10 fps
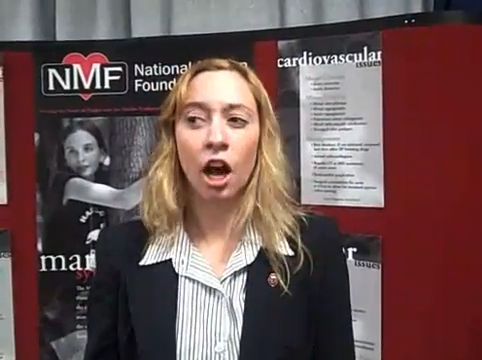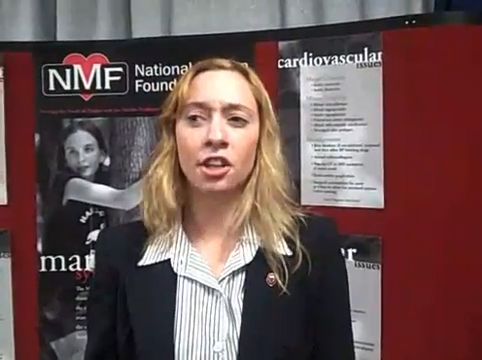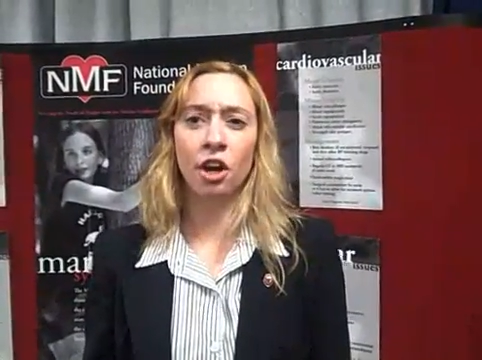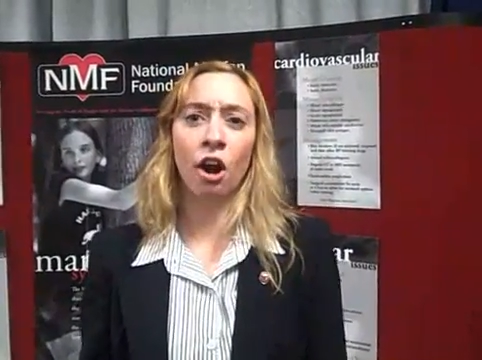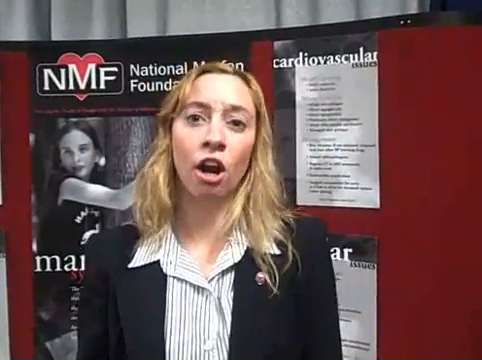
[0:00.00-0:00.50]

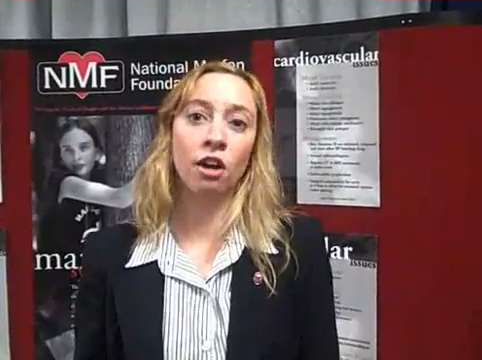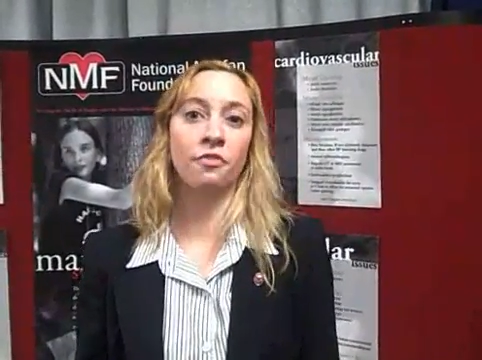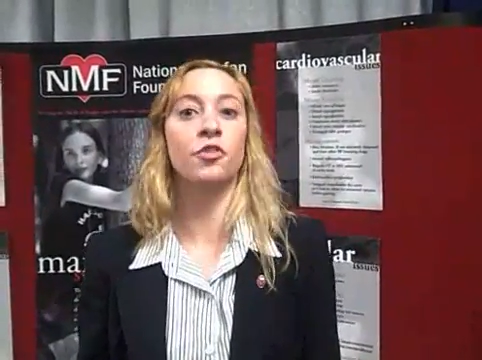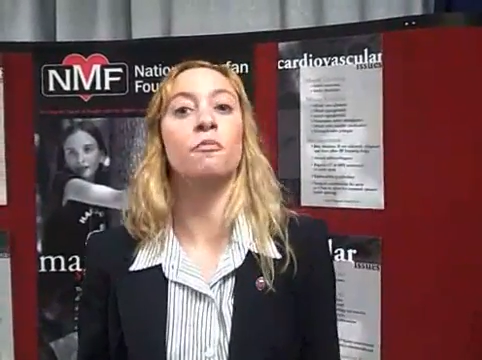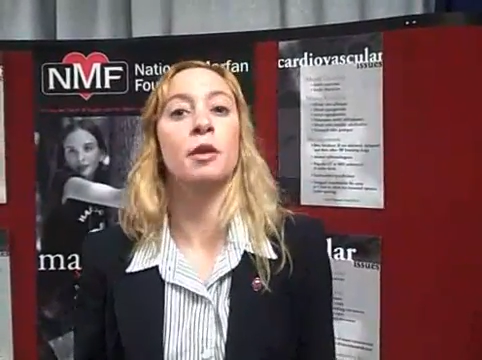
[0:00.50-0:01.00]
There are a
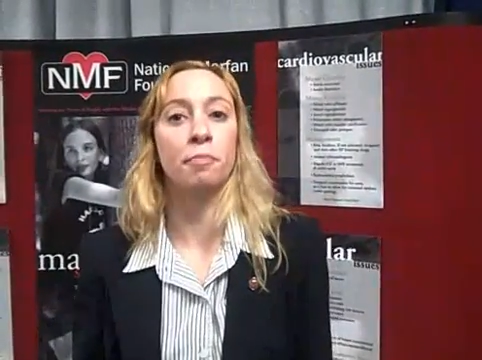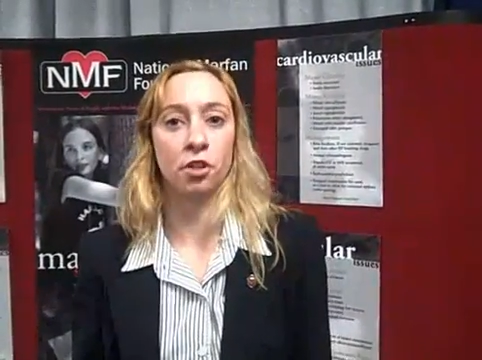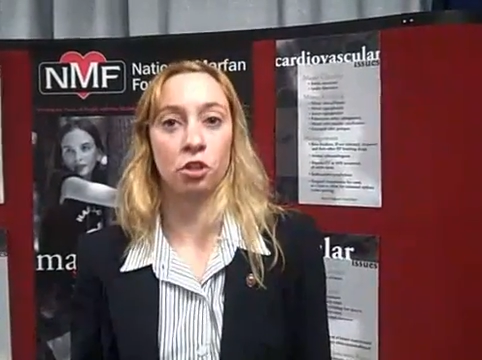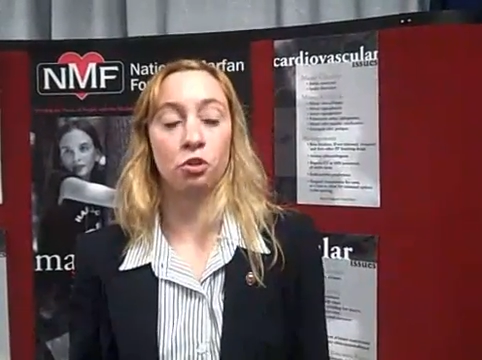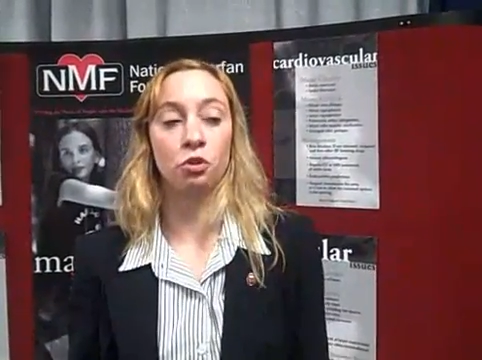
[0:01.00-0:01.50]
few people
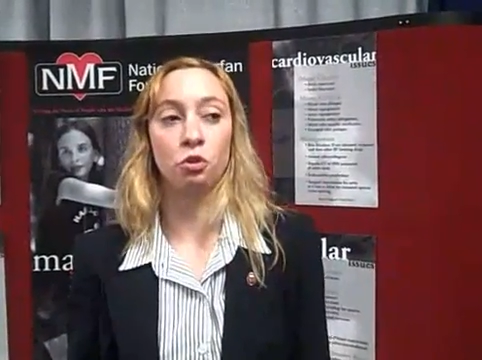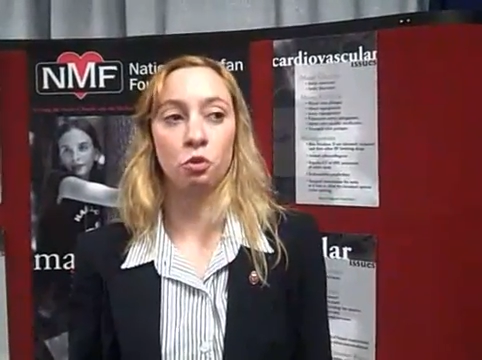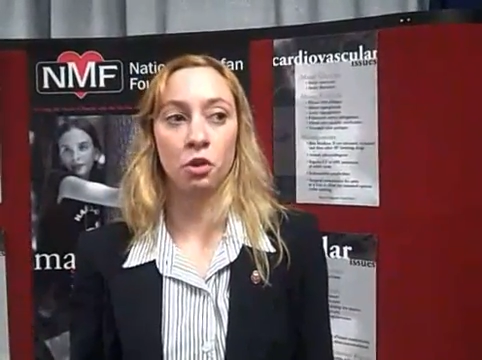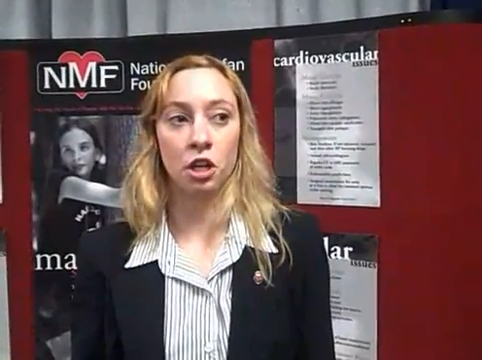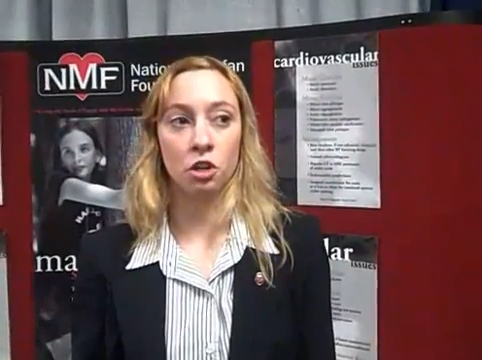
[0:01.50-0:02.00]
who
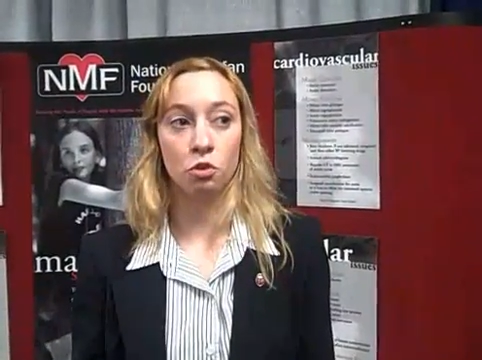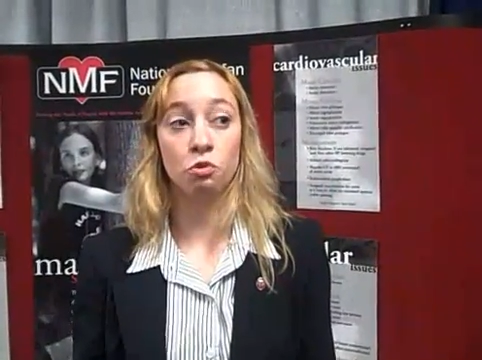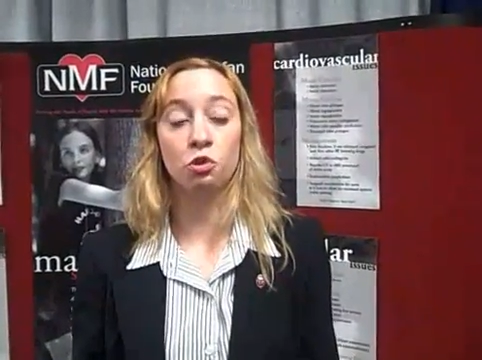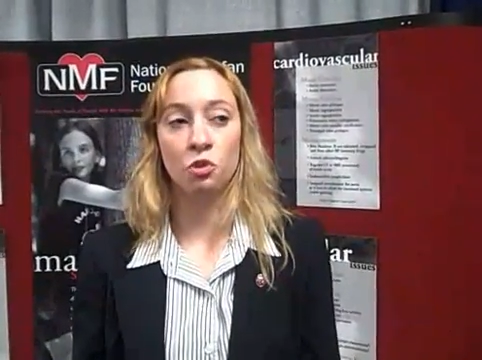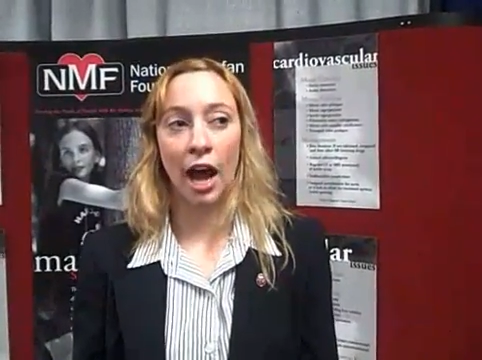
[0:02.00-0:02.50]

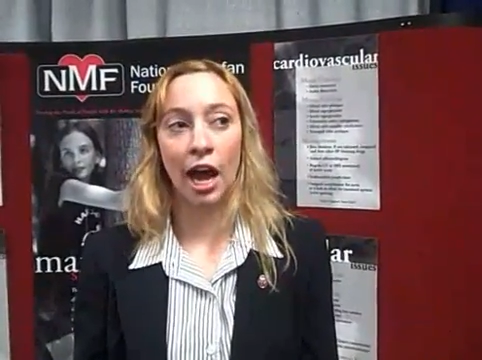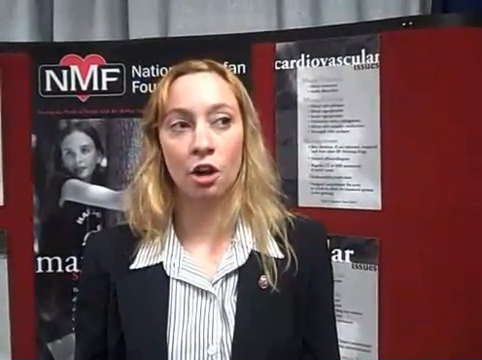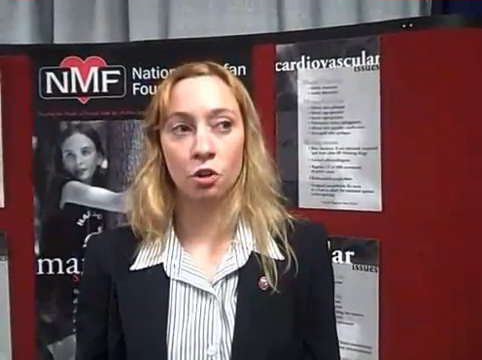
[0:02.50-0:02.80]
do not,